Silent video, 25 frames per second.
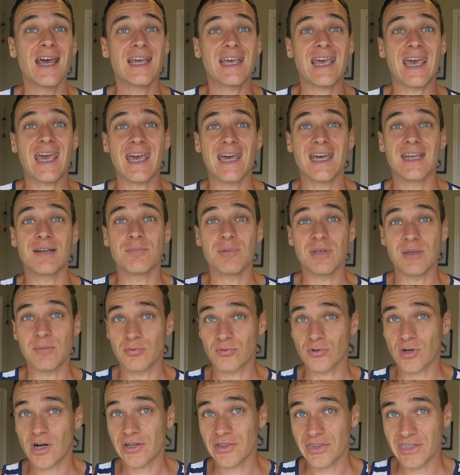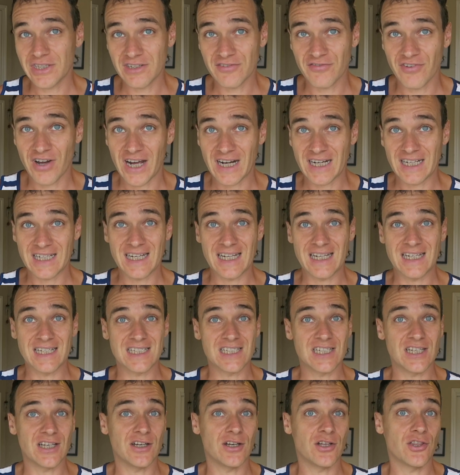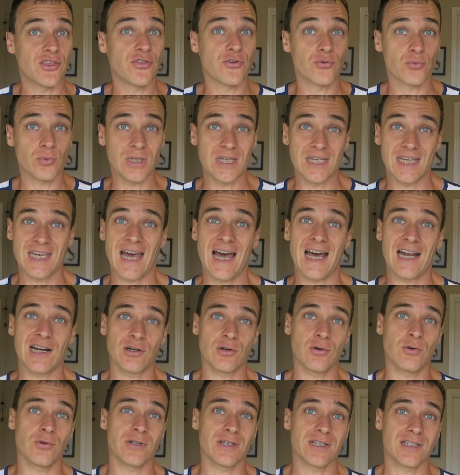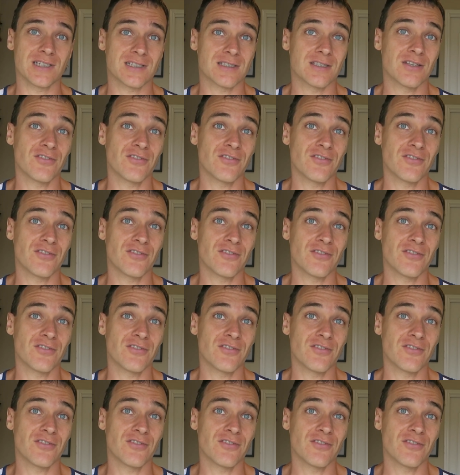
can be broadly divided into three categories.